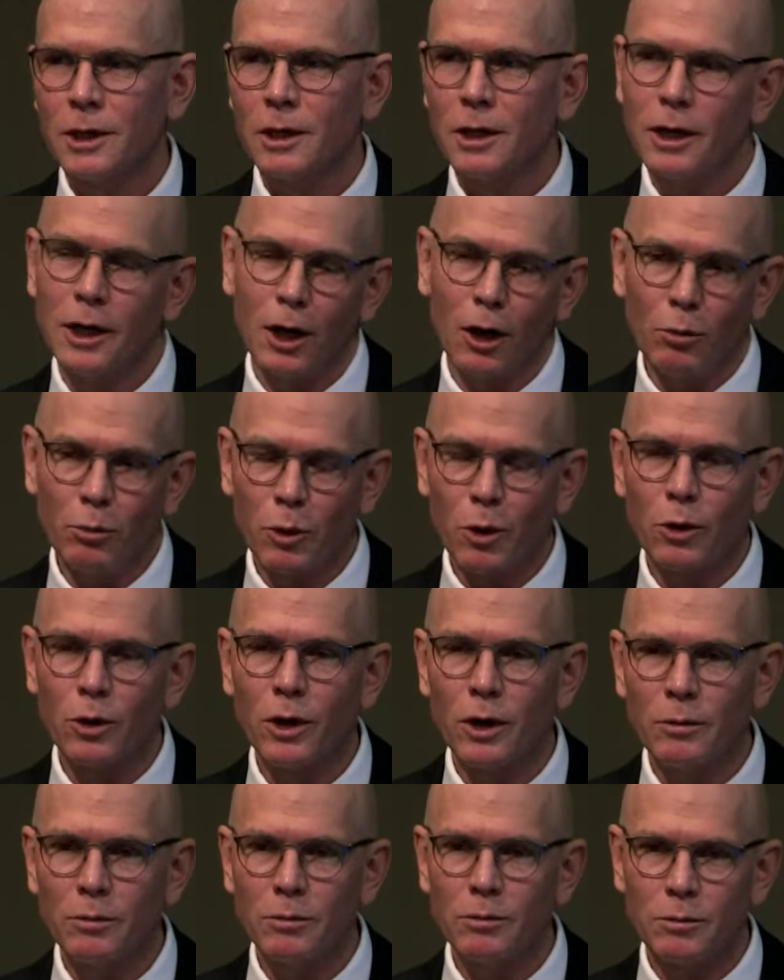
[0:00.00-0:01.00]
and our
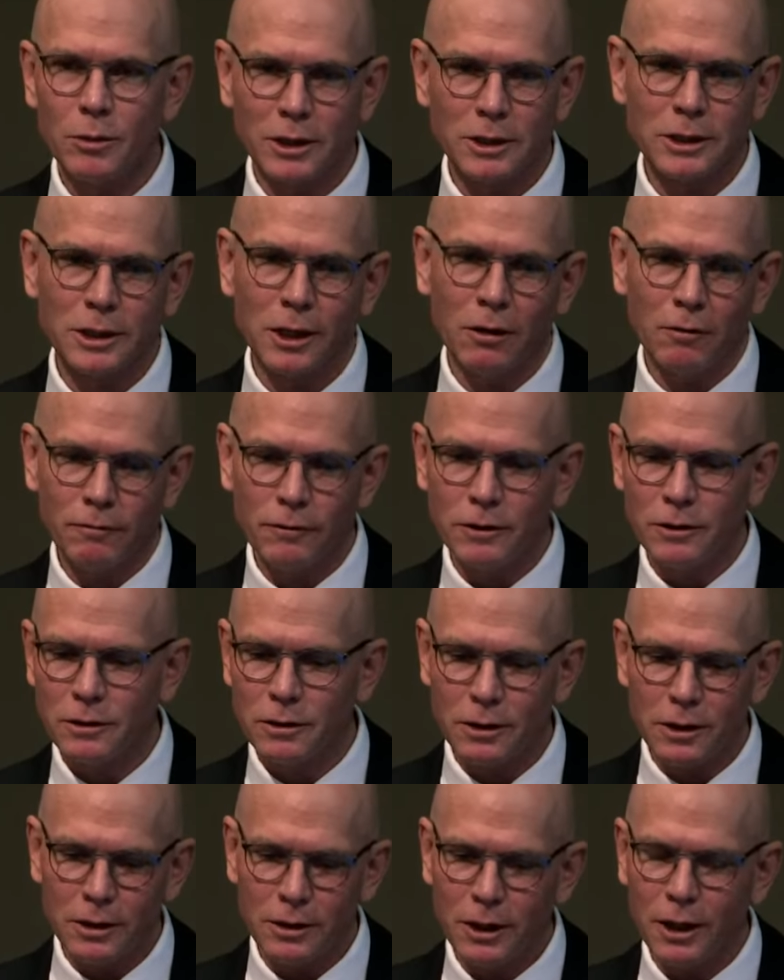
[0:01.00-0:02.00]
program, myself and,
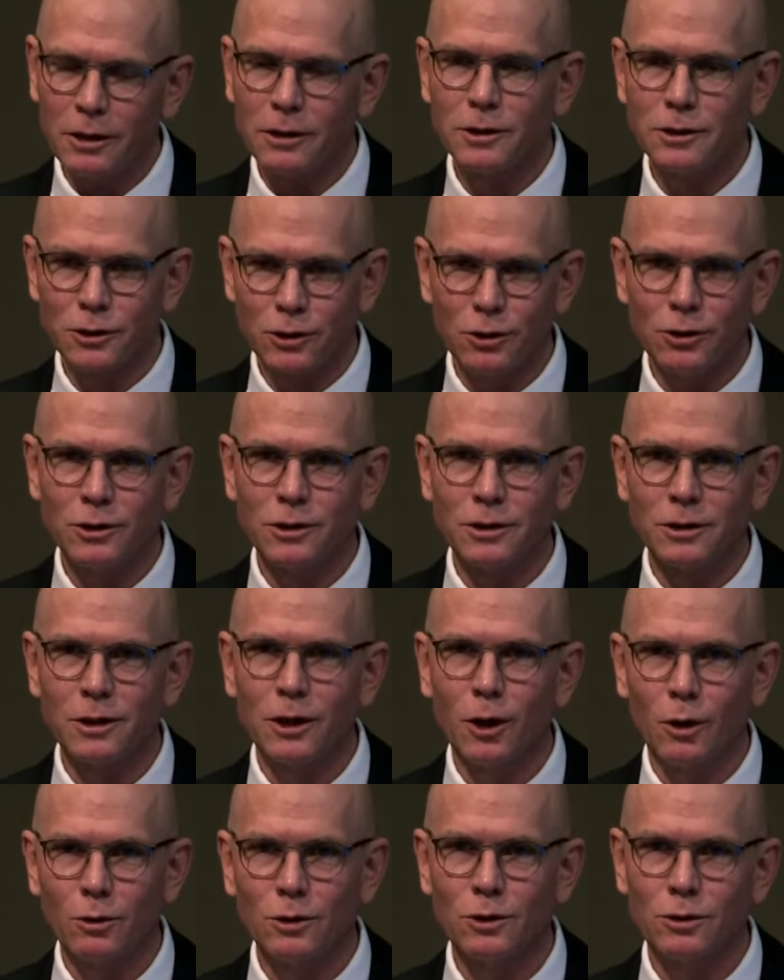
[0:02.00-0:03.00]
and the other surgeon,
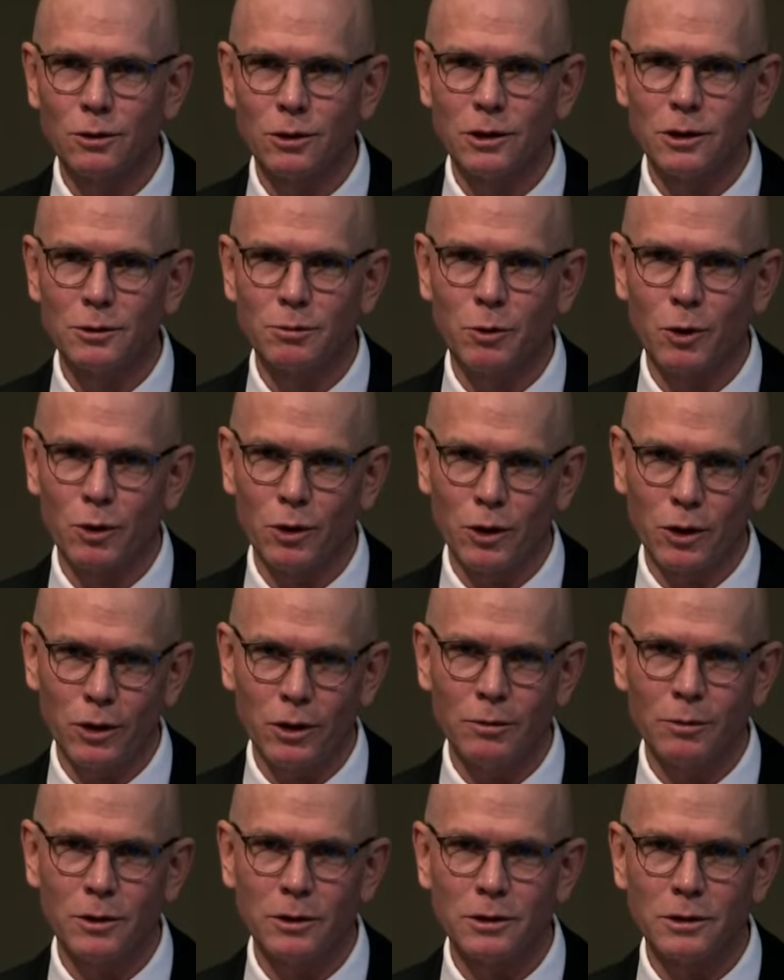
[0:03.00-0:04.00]
goes on these
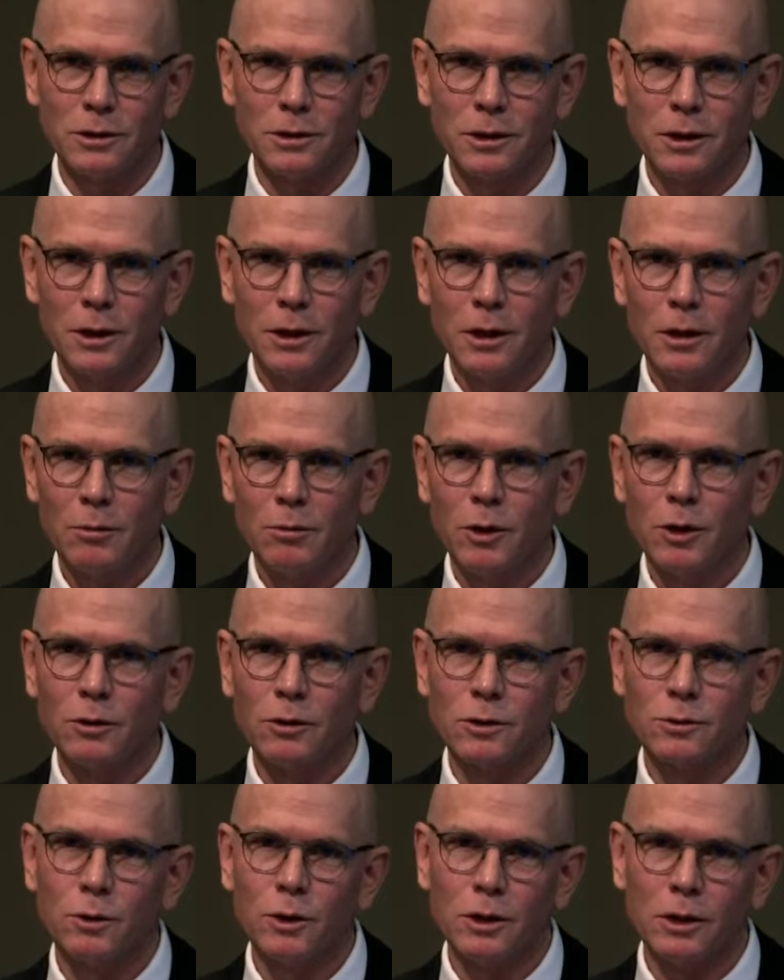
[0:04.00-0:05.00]
procurements
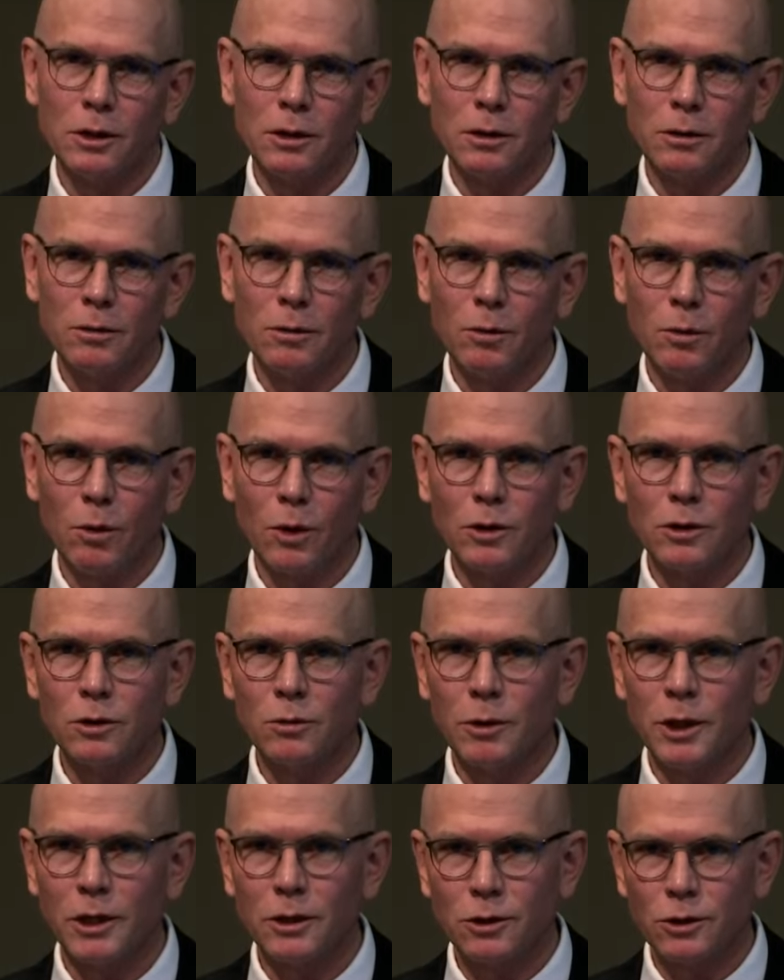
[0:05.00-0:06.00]
because we want to
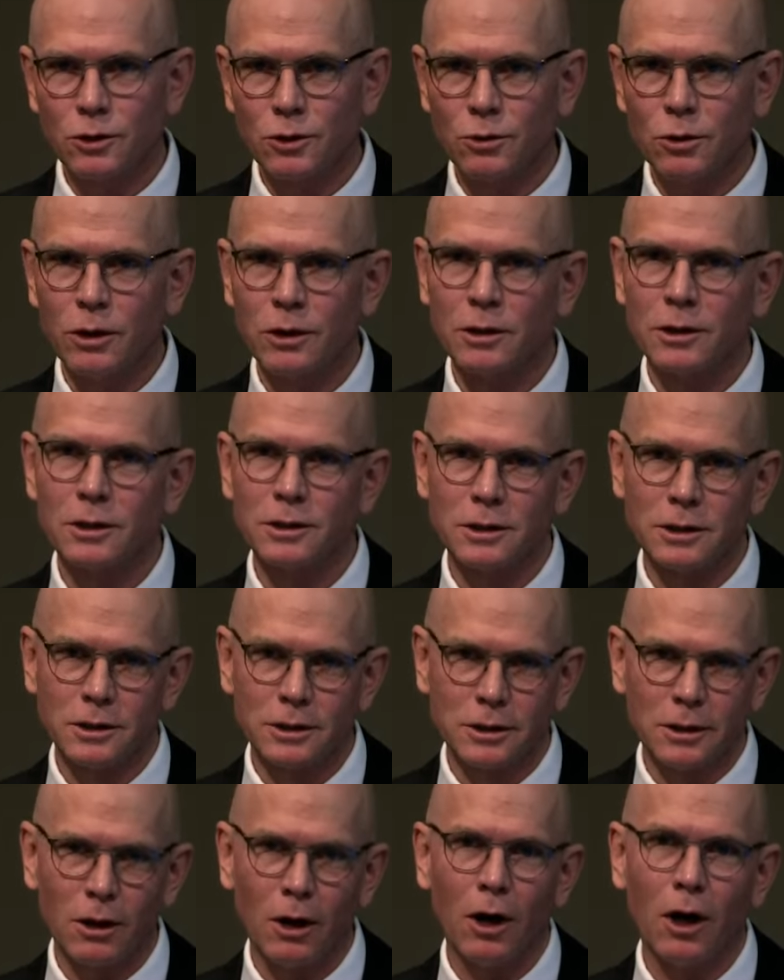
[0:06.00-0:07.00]
make sure this is
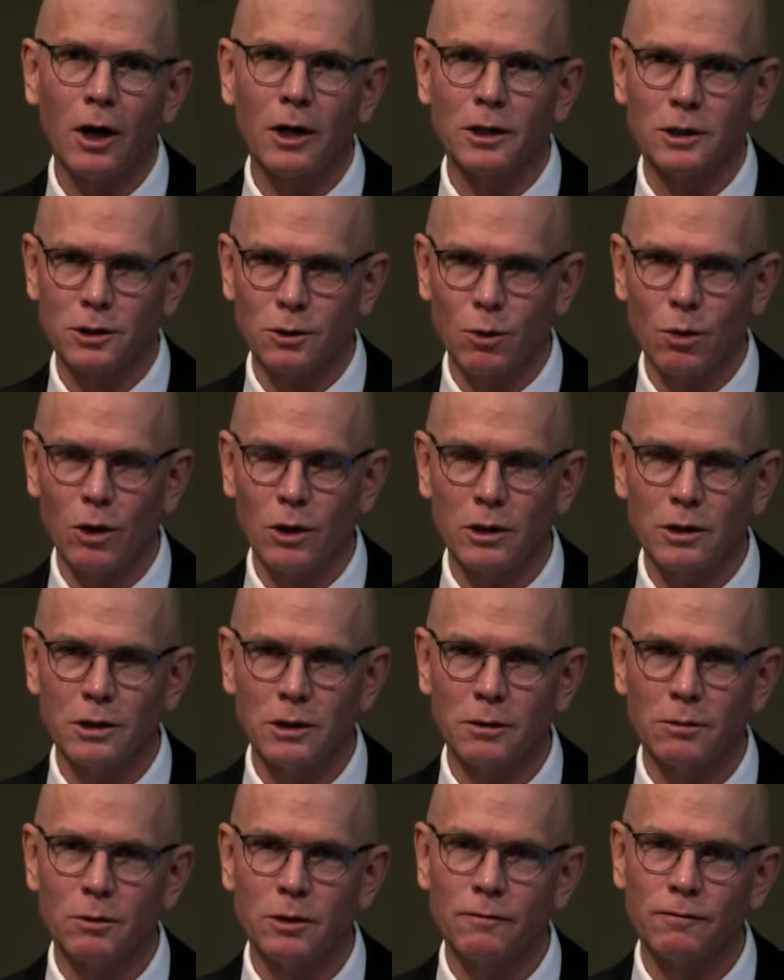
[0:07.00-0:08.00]
the highest
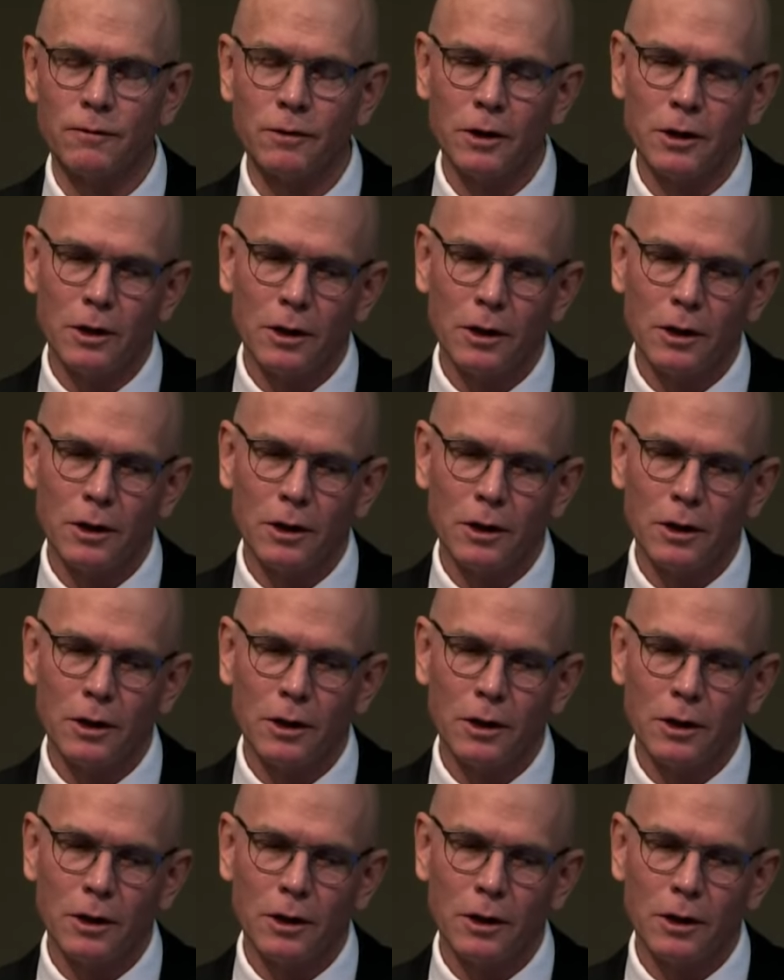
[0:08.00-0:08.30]
quality. We've